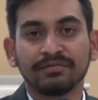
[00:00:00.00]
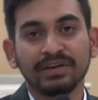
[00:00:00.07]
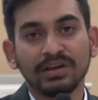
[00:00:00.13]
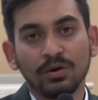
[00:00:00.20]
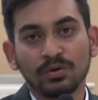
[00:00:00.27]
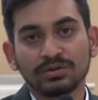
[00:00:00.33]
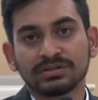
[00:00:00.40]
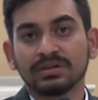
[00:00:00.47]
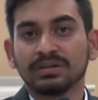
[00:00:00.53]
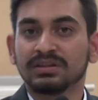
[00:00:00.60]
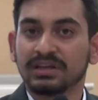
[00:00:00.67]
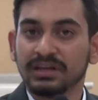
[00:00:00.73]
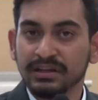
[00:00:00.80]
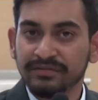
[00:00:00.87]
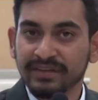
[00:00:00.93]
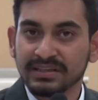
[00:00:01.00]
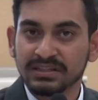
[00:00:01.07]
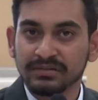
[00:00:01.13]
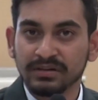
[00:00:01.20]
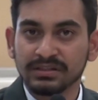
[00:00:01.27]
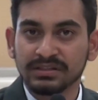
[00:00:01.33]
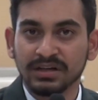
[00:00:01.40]
we host 3
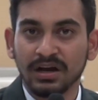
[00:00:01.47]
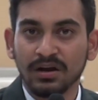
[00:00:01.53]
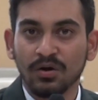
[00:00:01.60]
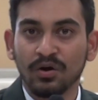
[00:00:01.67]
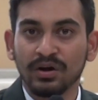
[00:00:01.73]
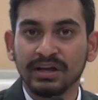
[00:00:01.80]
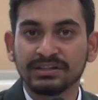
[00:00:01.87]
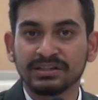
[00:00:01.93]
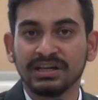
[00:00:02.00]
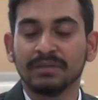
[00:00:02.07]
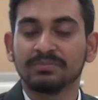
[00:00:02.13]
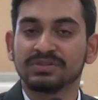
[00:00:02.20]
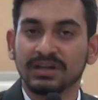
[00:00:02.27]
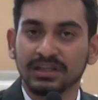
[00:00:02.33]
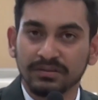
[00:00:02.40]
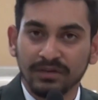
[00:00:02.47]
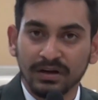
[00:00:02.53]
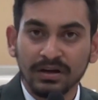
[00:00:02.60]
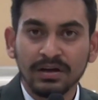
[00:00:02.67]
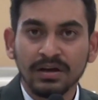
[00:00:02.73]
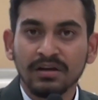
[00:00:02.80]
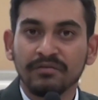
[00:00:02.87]
festivals in our college named Sattva,